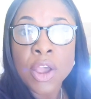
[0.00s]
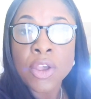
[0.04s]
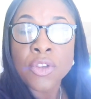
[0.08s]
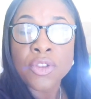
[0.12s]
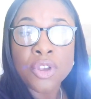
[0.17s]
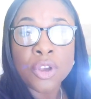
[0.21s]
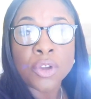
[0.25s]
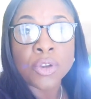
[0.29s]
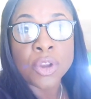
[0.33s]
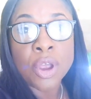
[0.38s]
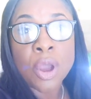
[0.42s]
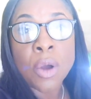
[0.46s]

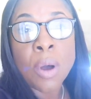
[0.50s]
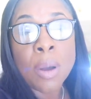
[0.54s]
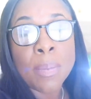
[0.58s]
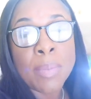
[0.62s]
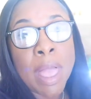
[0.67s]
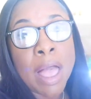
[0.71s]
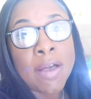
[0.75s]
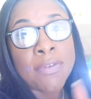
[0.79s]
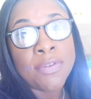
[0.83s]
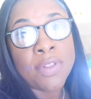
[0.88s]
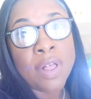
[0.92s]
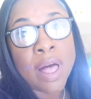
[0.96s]
So no, I'm
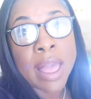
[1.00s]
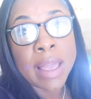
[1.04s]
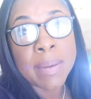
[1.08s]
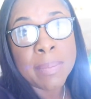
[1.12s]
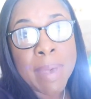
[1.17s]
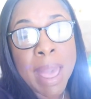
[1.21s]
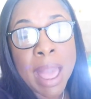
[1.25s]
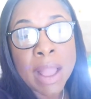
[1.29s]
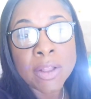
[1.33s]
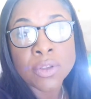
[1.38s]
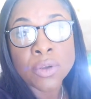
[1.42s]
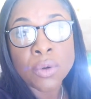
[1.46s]
not flying
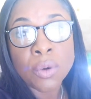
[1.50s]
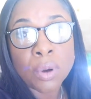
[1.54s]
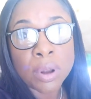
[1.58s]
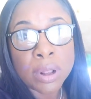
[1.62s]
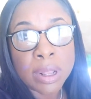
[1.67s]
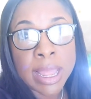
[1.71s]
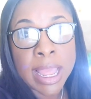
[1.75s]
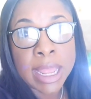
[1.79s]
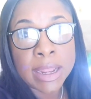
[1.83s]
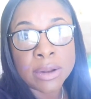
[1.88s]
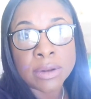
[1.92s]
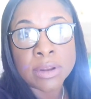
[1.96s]
back to
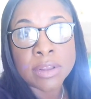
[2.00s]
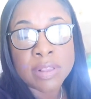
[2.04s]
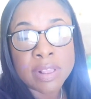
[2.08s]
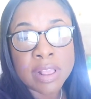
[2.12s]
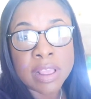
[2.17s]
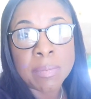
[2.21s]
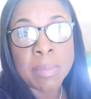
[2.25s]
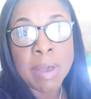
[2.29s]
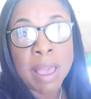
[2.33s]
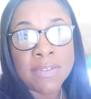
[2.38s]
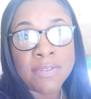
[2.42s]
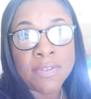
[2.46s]
Orlando to
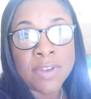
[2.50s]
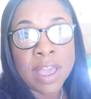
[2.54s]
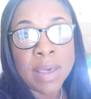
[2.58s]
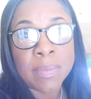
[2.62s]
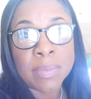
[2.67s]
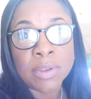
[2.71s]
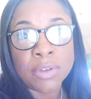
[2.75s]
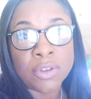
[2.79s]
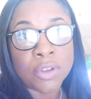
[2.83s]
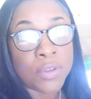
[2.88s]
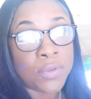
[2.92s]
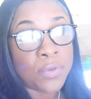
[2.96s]
see my
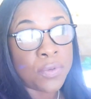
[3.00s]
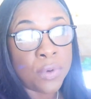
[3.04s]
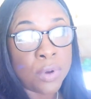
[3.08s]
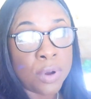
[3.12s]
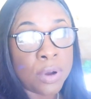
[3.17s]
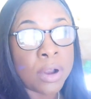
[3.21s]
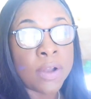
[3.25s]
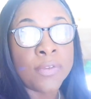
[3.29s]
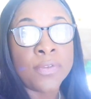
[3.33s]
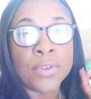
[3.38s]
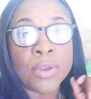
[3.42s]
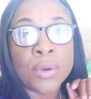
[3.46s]
family just
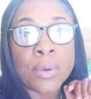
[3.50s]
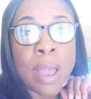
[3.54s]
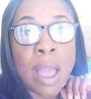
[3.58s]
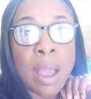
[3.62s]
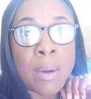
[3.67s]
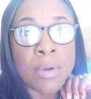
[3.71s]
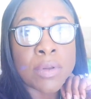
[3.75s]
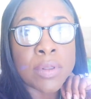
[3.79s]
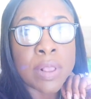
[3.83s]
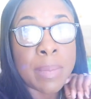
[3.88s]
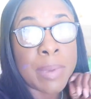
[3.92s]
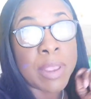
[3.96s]
for a few
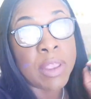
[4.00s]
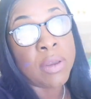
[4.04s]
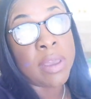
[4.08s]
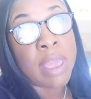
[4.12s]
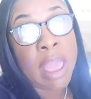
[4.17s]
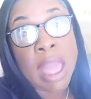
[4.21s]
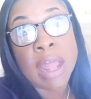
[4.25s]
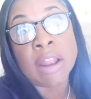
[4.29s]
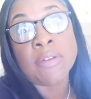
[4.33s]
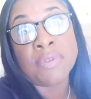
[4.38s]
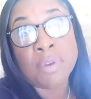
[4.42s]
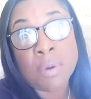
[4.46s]
hours. I mean, you
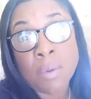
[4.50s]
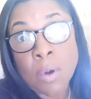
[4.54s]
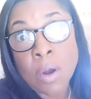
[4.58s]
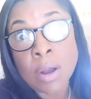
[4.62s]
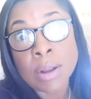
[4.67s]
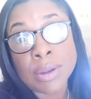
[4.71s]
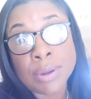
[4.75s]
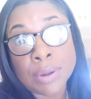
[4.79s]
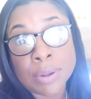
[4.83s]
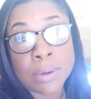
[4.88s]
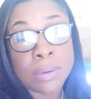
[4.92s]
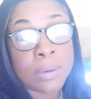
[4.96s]
can if you
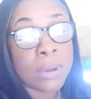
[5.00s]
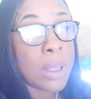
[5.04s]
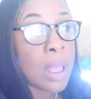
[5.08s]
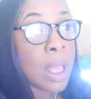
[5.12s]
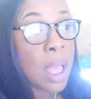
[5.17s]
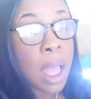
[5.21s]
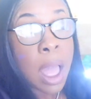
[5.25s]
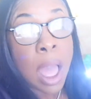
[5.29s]
want to.